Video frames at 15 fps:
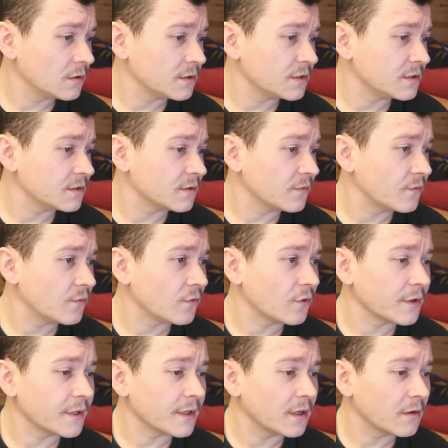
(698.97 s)
this is a
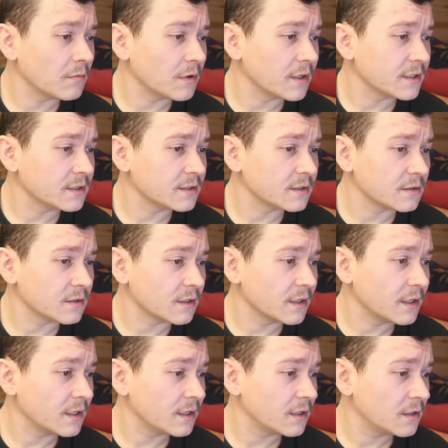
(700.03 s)
4 gigabytes
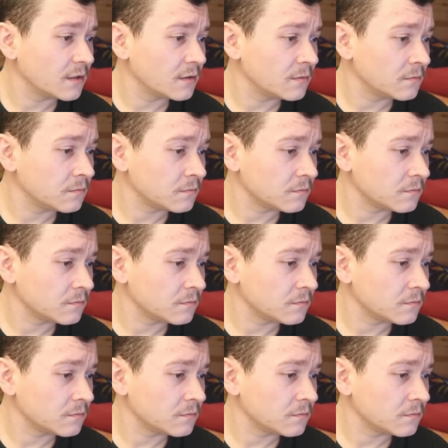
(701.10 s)
again